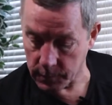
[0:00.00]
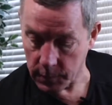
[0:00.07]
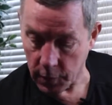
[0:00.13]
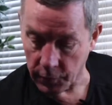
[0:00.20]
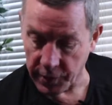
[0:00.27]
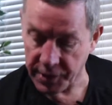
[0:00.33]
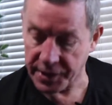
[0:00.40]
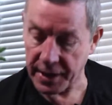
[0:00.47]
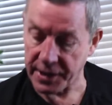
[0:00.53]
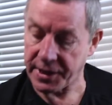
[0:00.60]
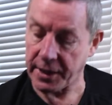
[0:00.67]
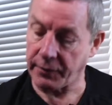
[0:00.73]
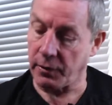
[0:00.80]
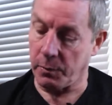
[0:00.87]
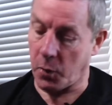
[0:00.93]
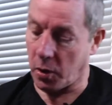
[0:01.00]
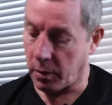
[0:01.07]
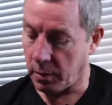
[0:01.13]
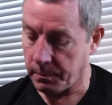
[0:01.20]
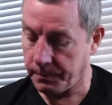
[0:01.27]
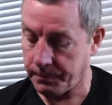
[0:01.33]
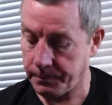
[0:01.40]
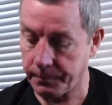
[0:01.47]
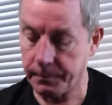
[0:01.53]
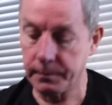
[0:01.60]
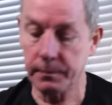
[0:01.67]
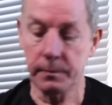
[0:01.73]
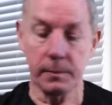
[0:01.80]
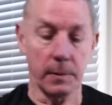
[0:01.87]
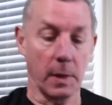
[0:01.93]
On this tensegral model,
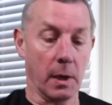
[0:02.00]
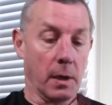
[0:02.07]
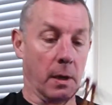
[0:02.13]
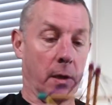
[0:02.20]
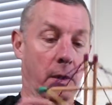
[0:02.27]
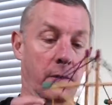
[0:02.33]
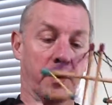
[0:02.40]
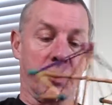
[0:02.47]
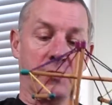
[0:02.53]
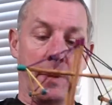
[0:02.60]
this